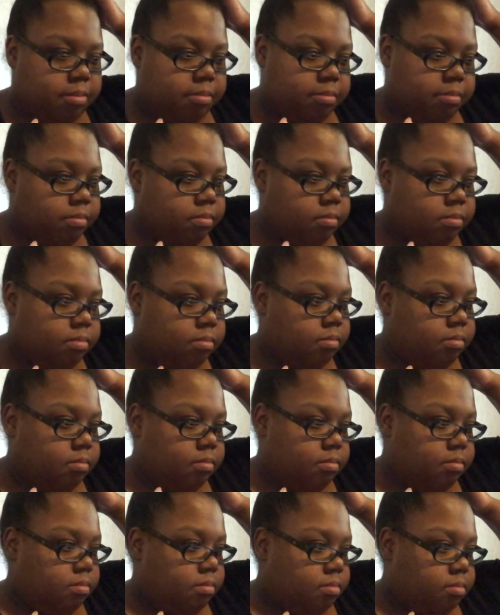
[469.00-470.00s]

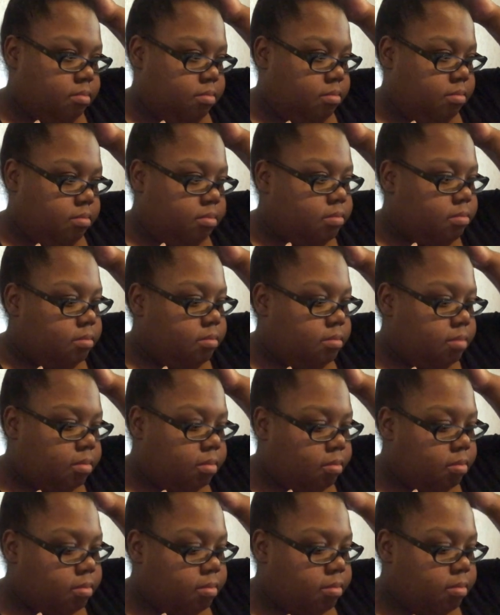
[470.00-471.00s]

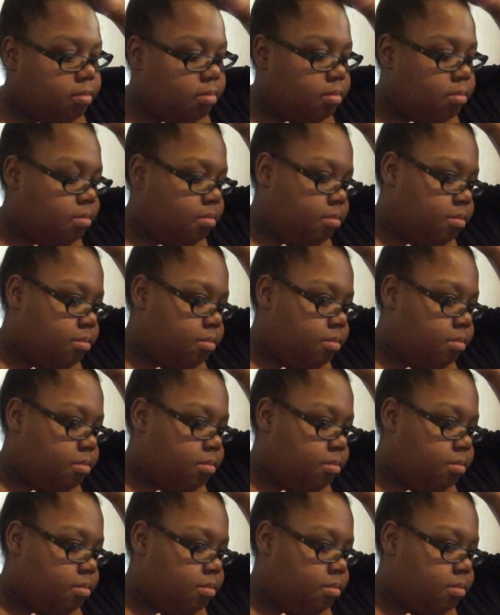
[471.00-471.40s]
Nothing is said.